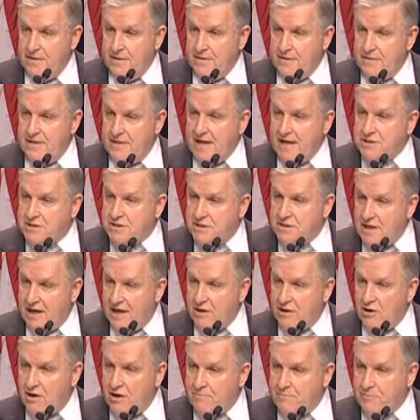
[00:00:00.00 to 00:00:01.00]
That's
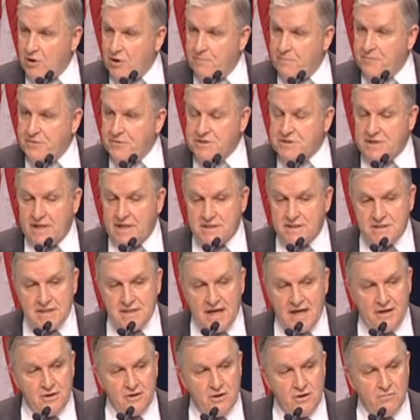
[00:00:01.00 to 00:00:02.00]
not our purpose. That's
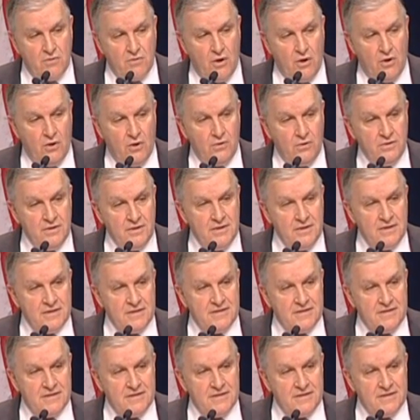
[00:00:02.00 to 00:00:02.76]
not our role.